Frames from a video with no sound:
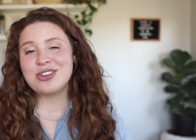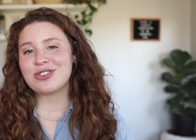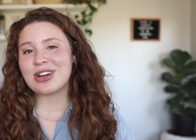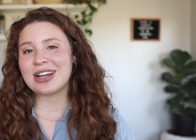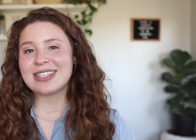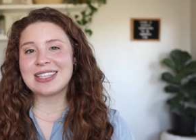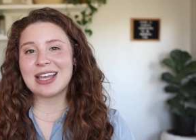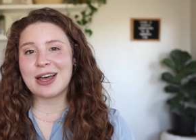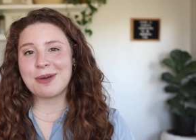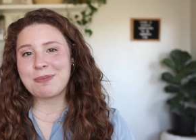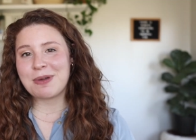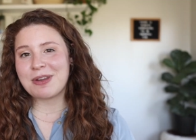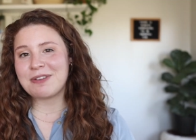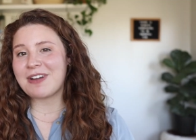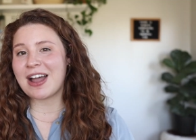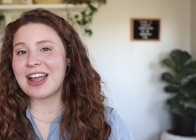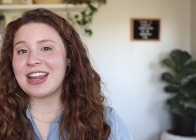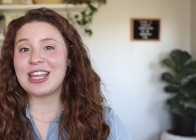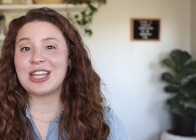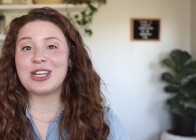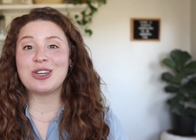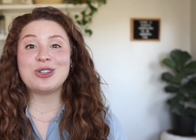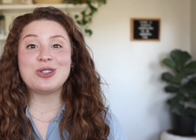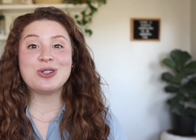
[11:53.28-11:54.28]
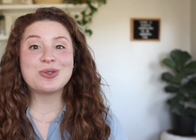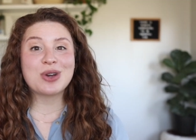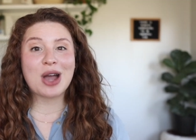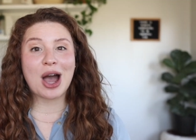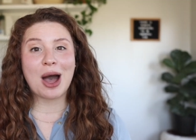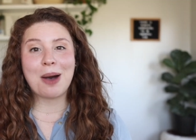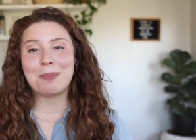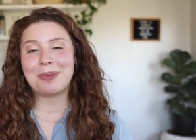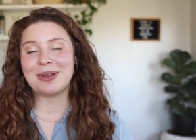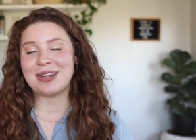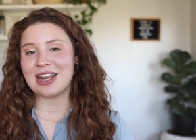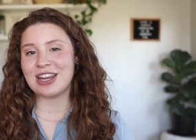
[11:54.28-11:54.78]
dress up and finding new
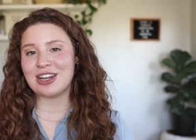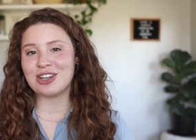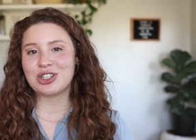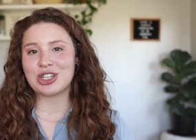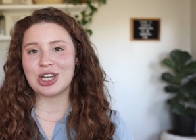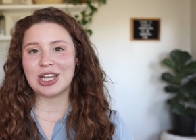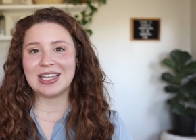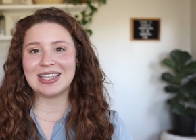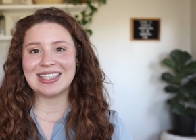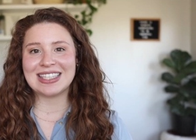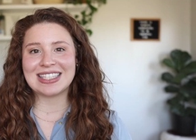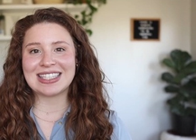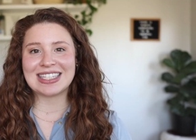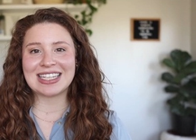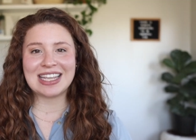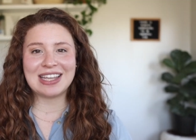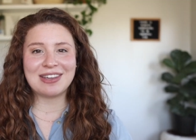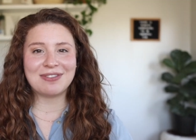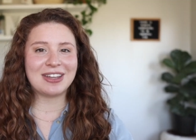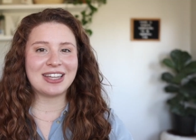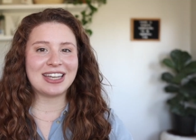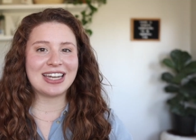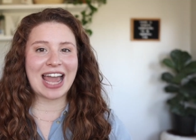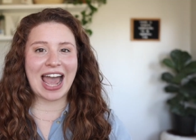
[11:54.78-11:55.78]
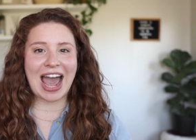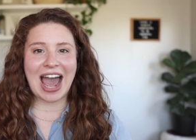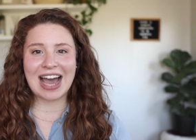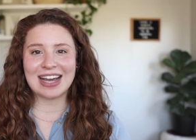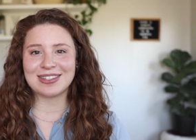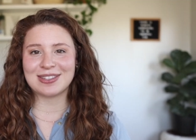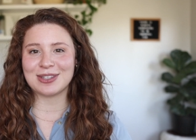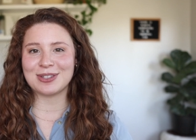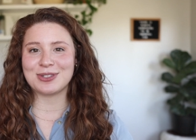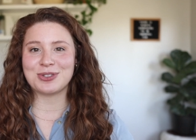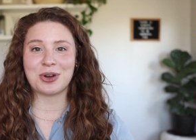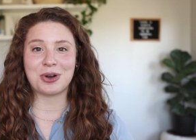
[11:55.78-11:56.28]
combinations, even
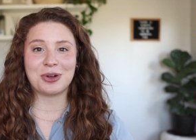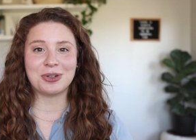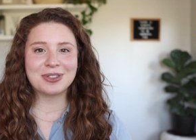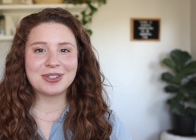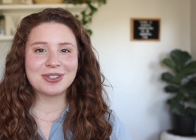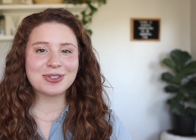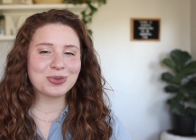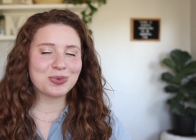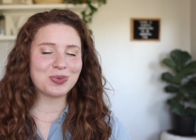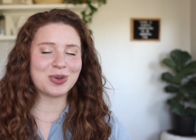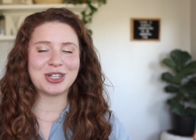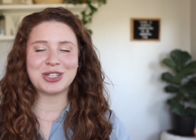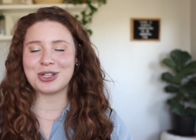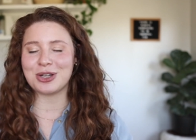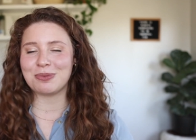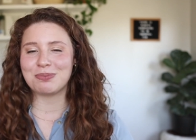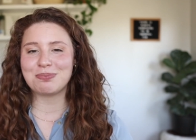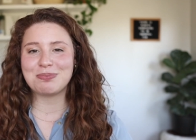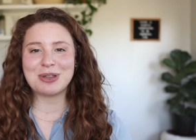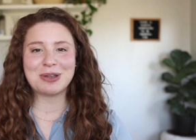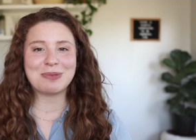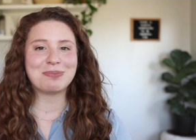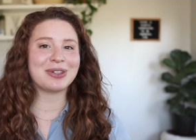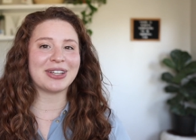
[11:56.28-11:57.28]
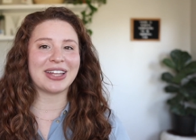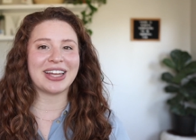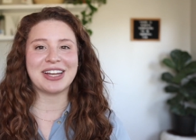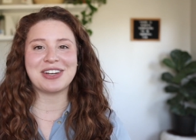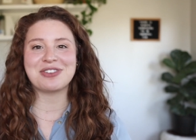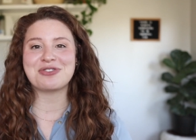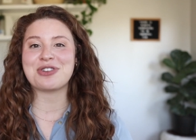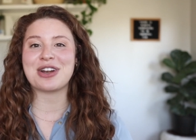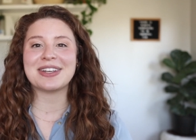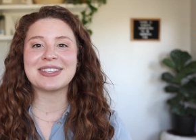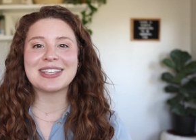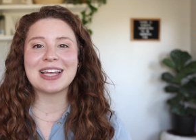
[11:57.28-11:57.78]
as adults, we should be
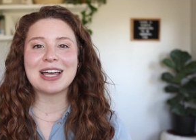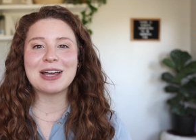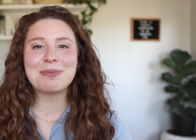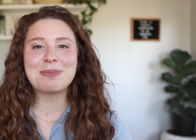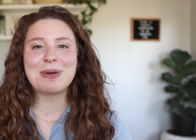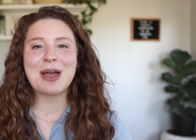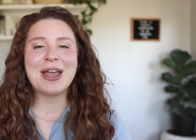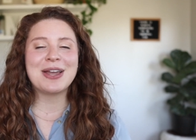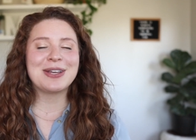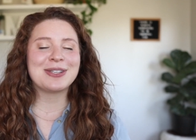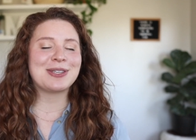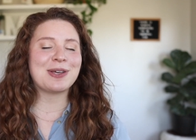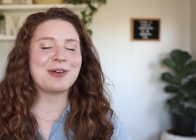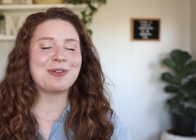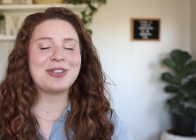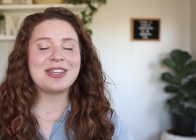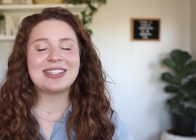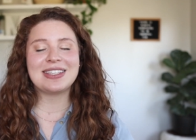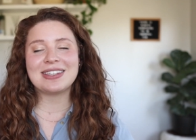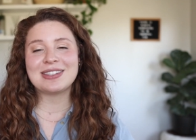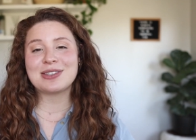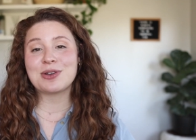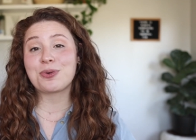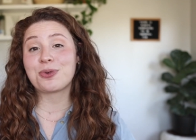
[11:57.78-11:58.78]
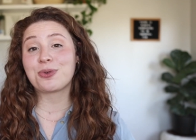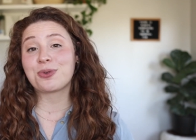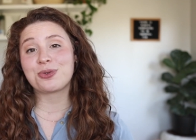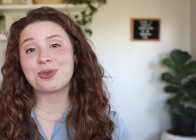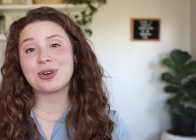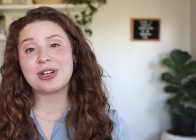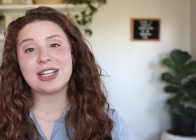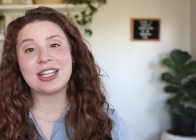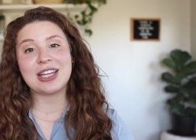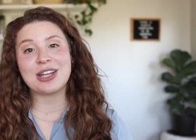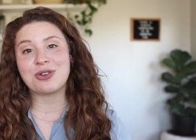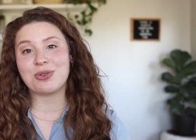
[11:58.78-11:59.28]
playing dress up. So this is a
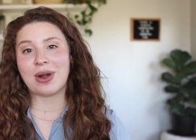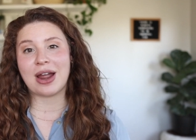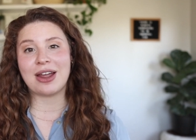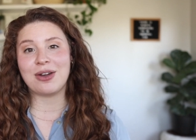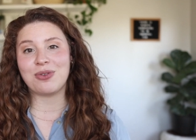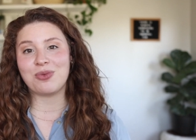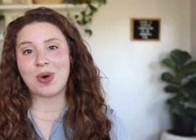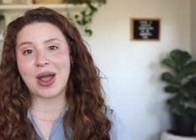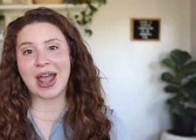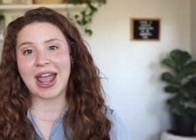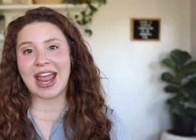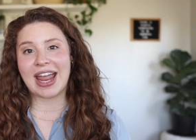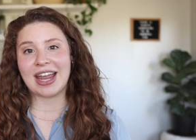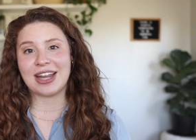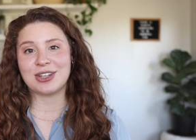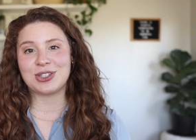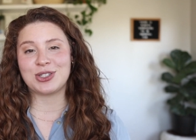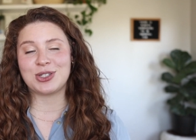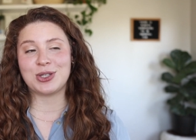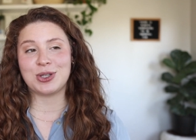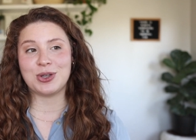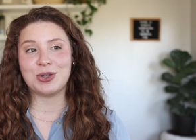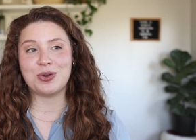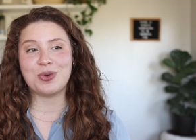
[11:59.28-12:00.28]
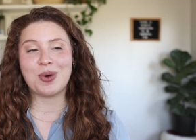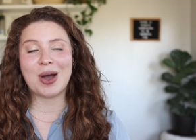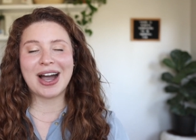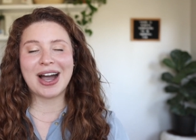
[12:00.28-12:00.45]
really great way to,